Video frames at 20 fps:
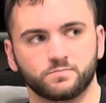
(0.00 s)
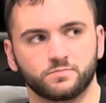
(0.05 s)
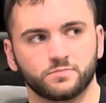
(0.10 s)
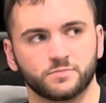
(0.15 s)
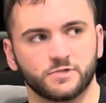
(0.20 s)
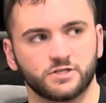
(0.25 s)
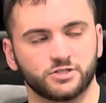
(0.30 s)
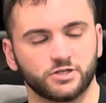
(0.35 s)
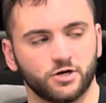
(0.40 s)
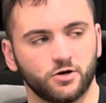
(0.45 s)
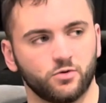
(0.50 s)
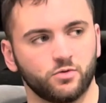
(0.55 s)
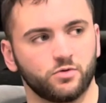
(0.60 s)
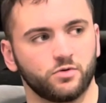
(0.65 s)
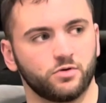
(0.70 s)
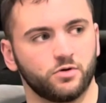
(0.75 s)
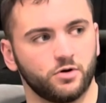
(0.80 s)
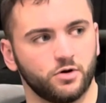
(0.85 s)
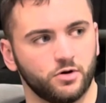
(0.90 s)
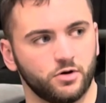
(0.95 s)
So
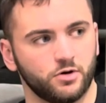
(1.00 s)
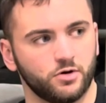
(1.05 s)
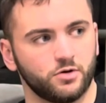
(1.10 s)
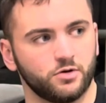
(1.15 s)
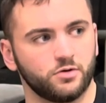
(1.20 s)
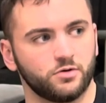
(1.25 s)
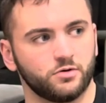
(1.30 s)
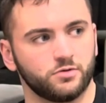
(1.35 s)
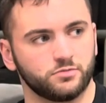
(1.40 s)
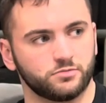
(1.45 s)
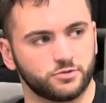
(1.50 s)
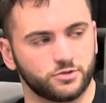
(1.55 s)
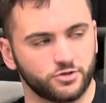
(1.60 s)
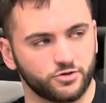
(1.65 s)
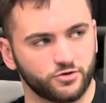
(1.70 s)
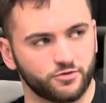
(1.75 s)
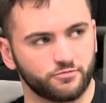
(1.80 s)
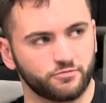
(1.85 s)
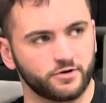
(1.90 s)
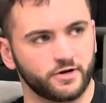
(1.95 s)
2 to
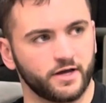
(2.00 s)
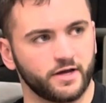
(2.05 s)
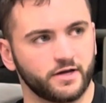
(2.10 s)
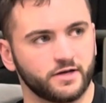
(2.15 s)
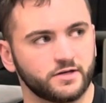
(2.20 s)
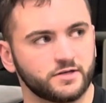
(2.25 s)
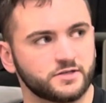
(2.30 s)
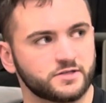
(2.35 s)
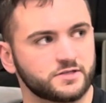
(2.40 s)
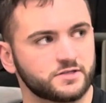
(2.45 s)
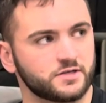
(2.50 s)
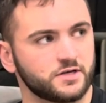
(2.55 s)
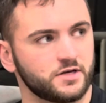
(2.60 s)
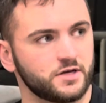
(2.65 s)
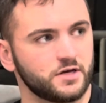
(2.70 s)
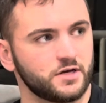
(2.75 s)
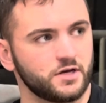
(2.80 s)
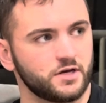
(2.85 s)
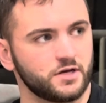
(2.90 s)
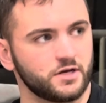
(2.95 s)
3 days.
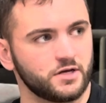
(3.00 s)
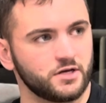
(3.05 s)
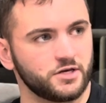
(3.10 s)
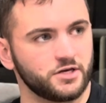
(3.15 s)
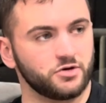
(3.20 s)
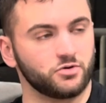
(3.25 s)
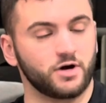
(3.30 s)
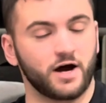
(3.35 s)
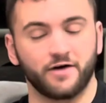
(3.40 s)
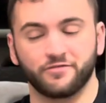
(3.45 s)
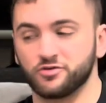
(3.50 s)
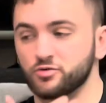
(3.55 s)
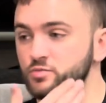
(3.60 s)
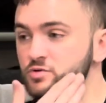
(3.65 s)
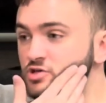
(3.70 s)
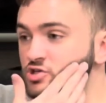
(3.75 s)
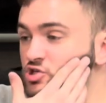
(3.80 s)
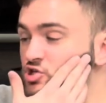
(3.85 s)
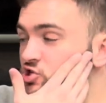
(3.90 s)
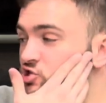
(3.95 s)
You don't have to be
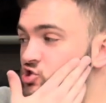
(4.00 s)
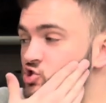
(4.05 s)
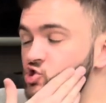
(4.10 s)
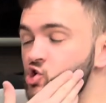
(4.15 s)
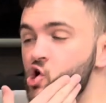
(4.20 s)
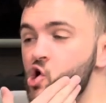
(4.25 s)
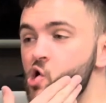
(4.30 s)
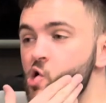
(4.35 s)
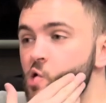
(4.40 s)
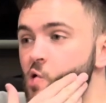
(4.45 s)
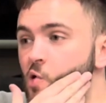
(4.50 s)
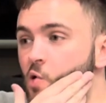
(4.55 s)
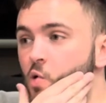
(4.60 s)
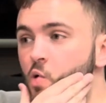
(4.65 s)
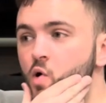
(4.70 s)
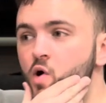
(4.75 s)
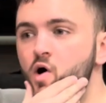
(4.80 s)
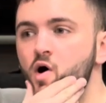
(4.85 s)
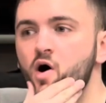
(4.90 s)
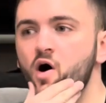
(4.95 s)

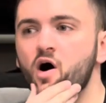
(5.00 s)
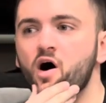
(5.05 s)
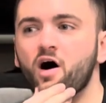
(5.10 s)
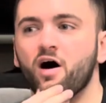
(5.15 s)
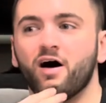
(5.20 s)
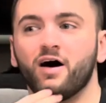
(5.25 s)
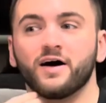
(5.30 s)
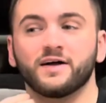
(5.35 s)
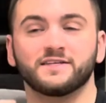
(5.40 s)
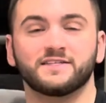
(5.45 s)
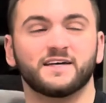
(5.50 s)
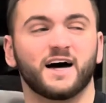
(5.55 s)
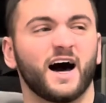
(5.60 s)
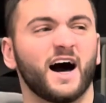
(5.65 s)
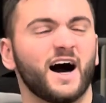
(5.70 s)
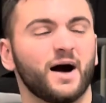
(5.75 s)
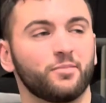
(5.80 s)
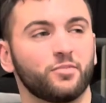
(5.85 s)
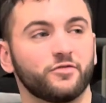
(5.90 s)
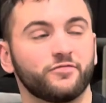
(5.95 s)
so on
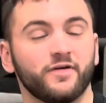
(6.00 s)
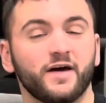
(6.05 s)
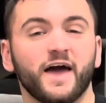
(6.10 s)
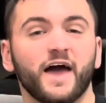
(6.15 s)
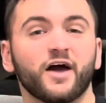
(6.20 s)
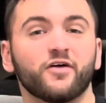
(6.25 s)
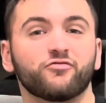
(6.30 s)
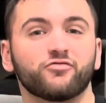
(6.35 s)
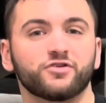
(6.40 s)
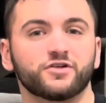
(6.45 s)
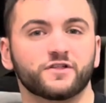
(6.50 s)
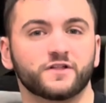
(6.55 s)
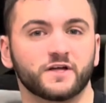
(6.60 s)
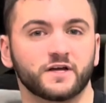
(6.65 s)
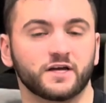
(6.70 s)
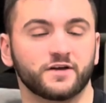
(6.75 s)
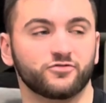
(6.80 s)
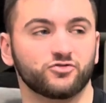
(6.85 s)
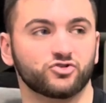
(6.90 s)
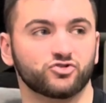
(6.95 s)
top of
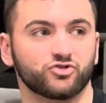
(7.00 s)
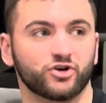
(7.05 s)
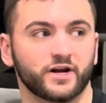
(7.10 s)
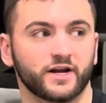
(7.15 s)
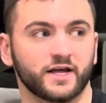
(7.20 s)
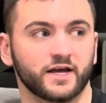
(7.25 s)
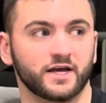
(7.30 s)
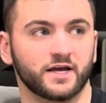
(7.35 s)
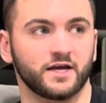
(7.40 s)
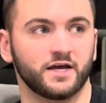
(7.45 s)
everything if you're training